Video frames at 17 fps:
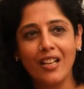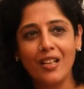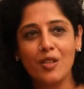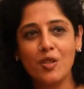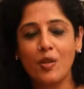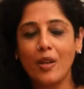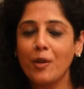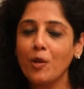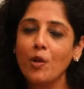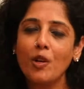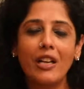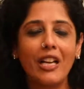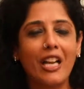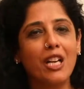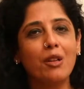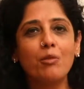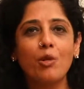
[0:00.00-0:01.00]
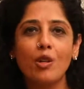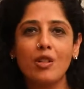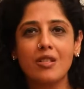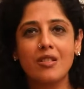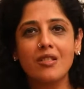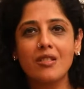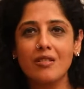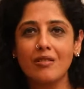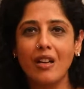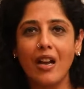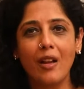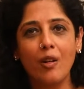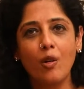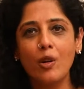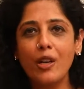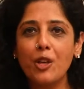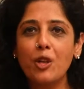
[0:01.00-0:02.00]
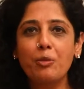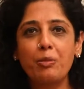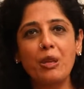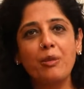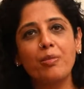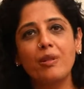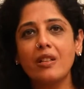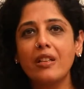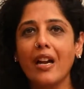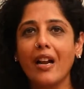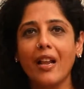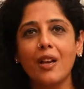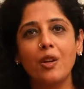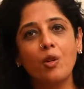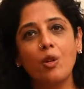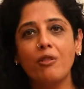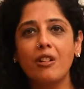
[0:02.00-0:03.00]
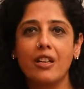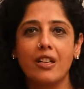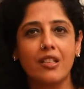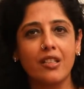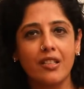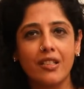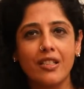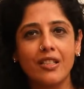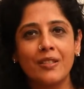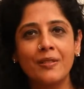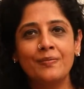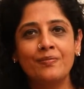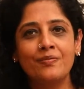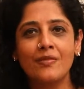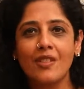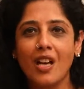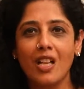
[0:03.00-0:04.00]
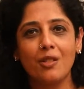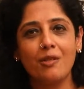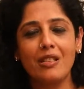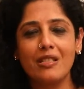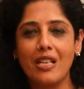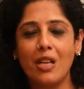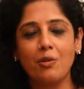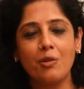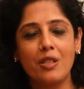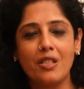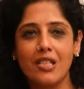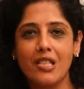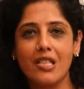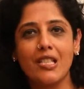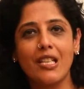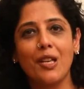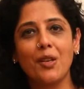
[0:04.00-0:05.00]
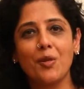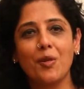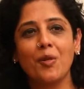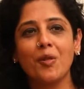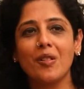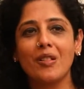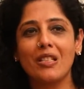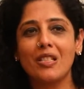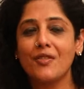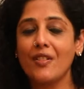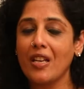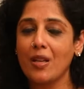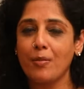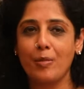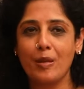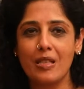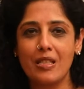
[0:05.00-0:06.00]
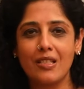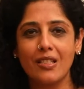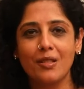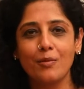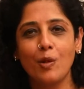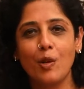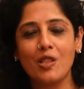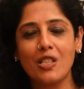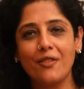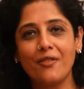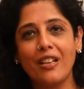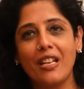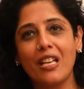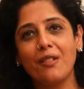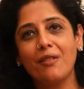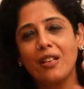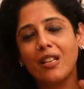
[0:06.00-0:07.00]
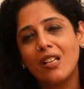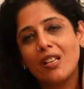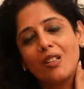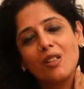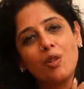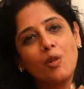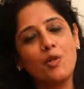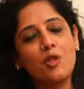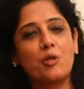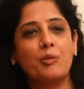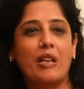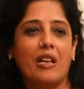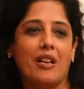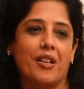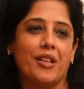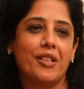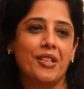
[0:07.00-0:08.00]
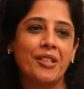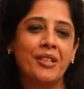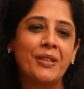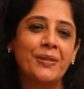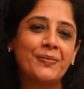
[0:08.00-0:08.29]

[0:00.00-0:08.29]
So I don't lend books. I only to people that I know will return it. Otherwise, I would just say no. It's very personal. Books are very, very close to my heart.